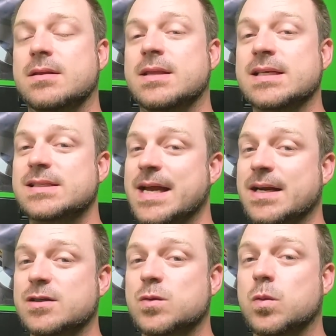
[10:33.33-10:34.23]
This
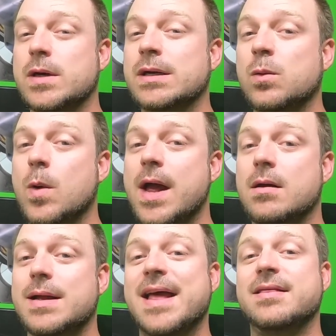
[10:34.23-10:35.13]
thing does really
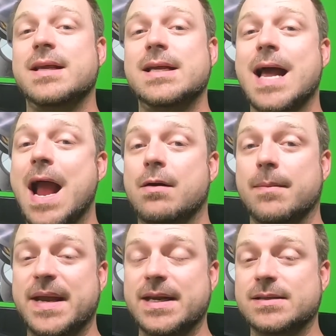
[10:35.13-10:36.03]
well at the
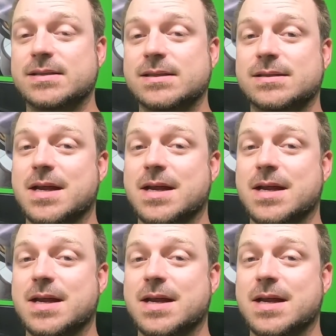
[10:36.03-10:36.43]
higher impedances.